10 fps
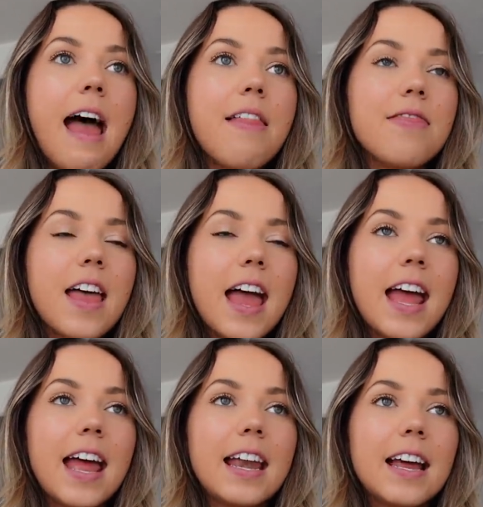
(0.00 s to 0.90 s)
And
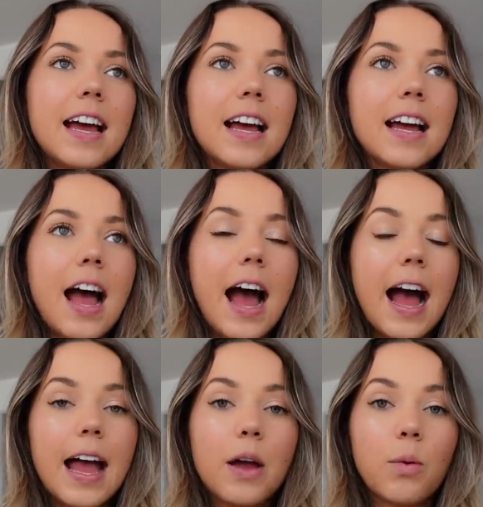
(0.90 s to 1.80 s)
then
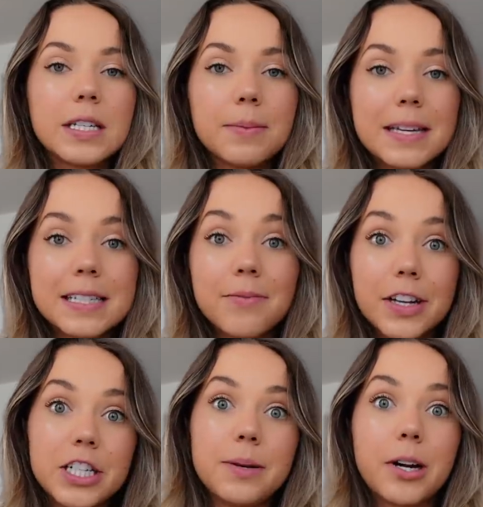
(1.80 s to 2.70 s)
I want to make some
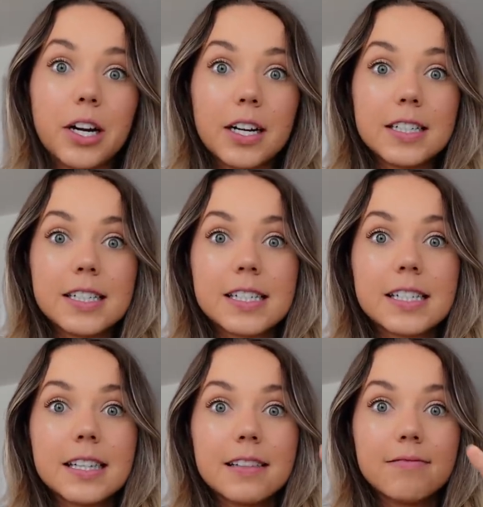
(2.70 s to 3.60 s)
veggie
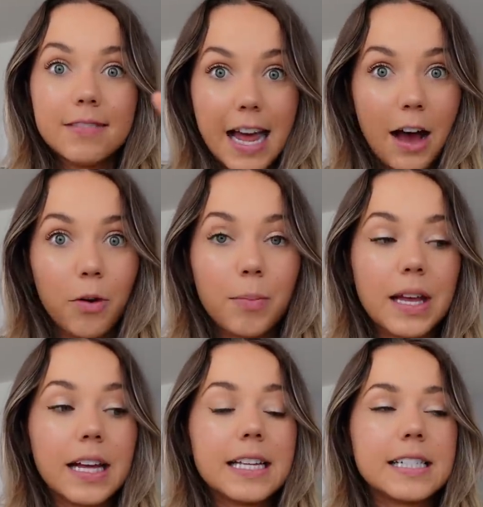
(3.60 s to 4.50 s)
burgers now
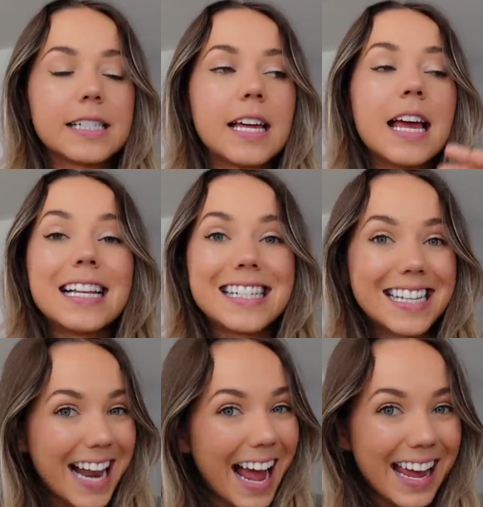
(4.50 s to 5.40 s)
because
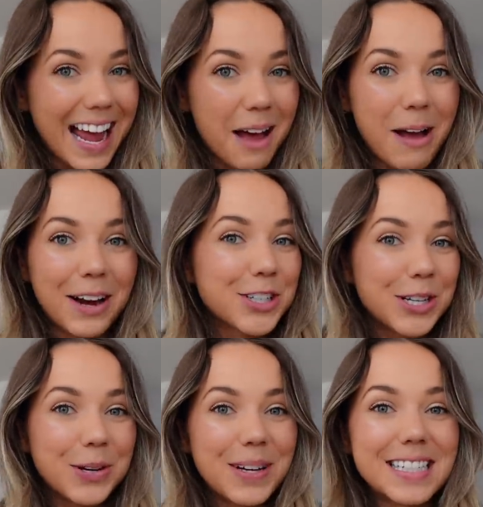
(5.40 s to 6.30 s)
tonight I'm
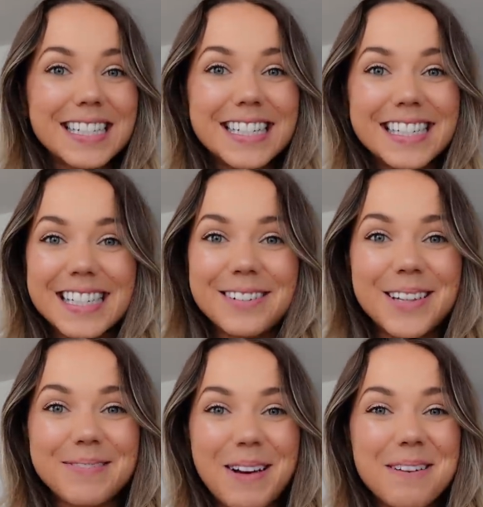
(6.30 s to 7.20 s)
actually going to Disney
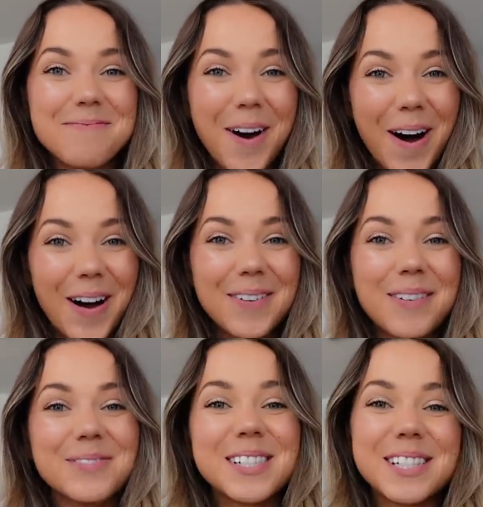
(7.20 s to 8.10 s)
with my mom.
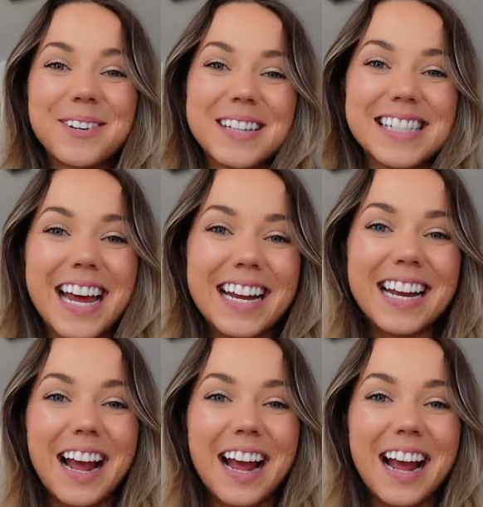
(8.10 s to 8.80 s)
I'm so excited.